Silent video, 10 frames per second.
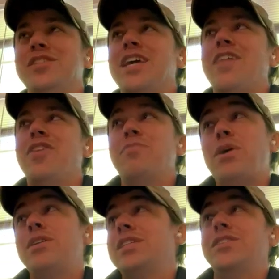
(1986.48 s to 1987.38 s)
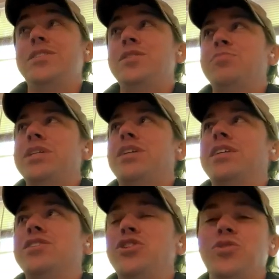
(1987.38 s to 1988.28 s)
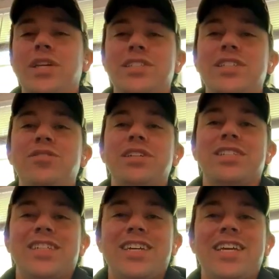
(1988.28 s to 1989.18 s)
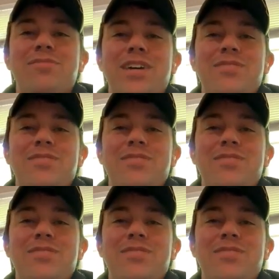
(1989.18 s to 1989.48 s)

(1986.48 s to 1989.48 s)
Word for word: and I think Paris Hilton's big on it too. Like seriously, they keep